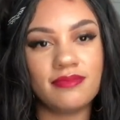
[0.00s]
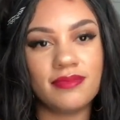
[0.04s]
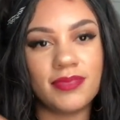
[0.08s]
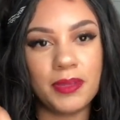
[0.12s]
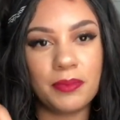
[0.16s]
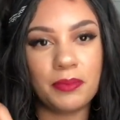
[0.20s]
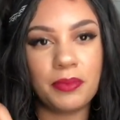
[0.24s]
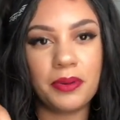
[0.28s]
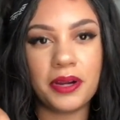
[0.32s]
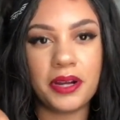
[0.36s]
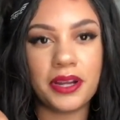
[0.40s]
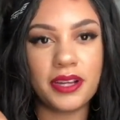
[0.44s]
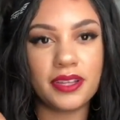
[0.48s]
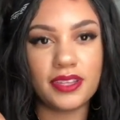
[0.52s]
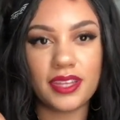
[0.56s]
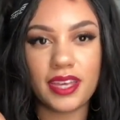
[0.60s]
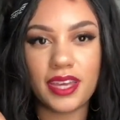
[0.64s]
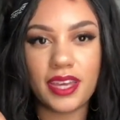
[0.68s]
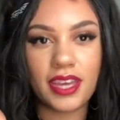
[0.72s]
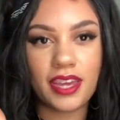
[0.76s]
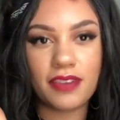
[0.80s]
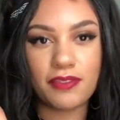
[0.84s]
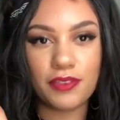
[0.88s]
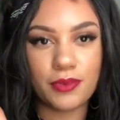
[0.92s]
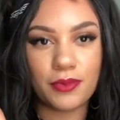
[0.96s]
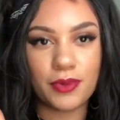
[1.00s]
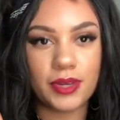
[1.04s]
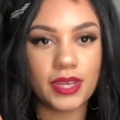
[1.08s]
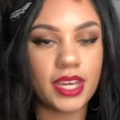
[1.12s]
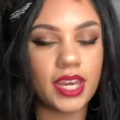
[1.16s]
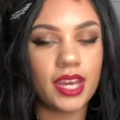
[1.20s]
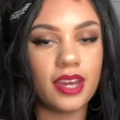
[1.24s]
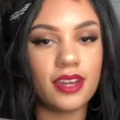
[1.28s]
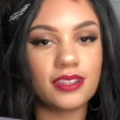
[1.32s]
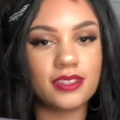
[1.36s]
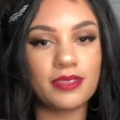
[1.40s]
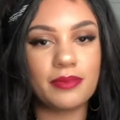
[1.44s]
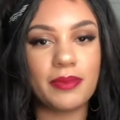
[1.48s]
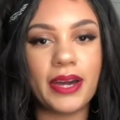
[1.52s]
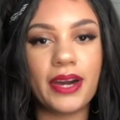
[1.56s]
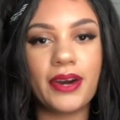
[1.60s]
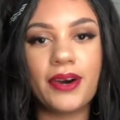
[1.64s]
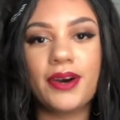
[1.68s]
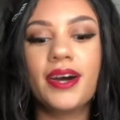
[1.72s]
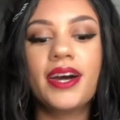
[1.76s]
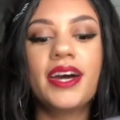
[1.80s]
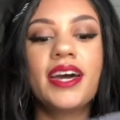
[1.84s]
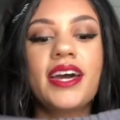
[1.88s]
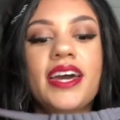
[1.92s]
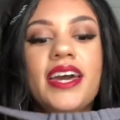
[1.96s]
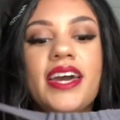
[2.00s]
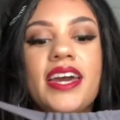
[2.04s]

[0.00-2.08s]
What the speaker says: the part that everyone cares about.